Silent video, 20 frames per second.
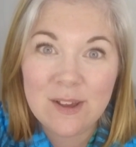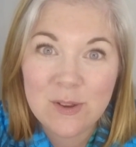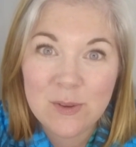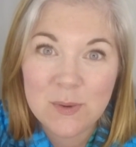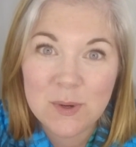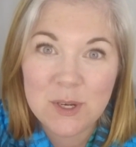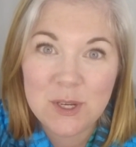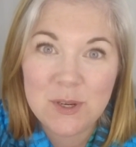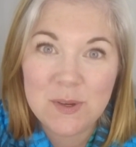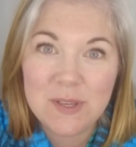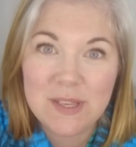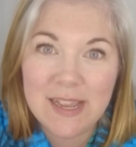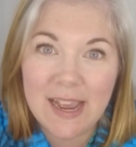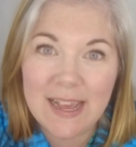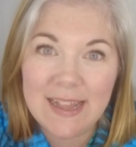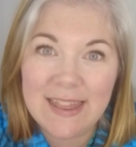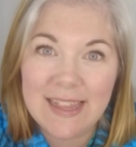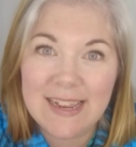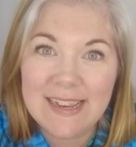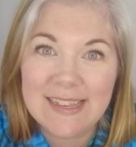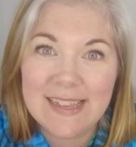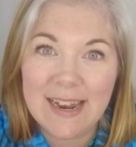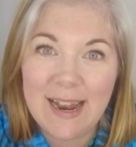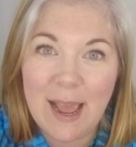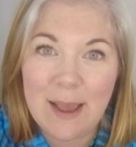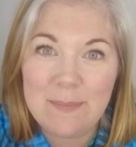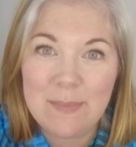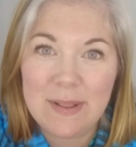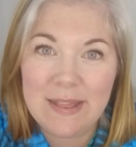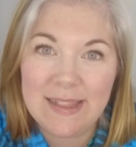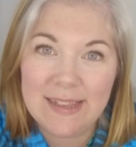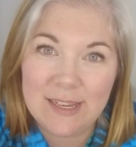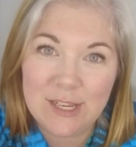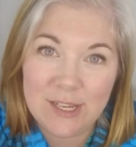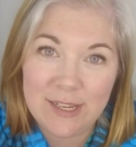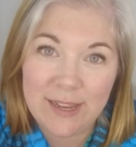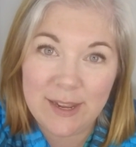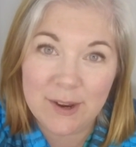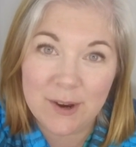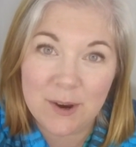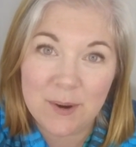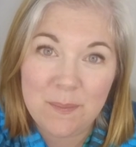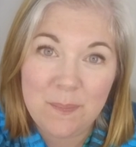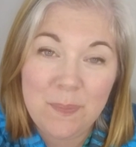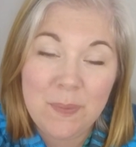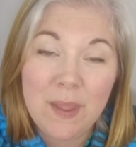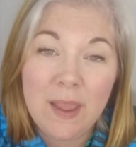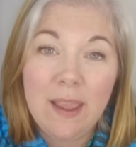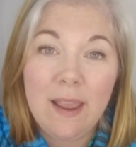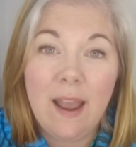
those were two sad things that happened this year.